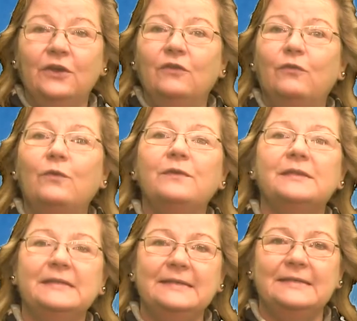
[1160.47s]
for the
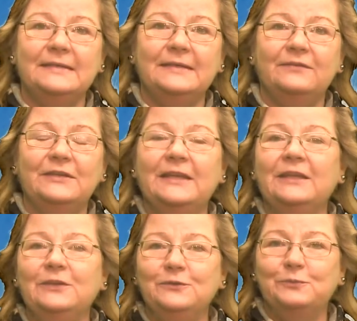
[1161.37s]
DCTV
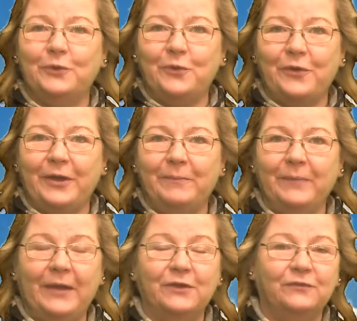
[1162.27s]
Daily News program
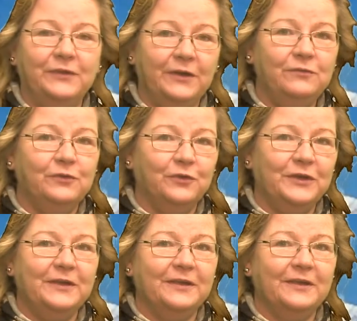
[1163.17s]
out of Dove
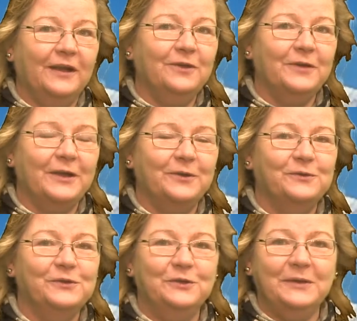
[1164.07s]
Creek, Colorado,
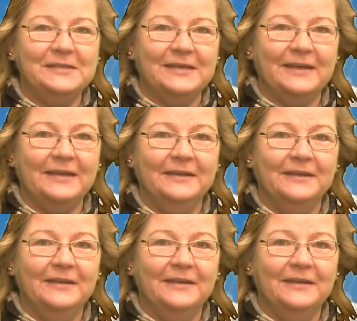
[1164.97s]
USA.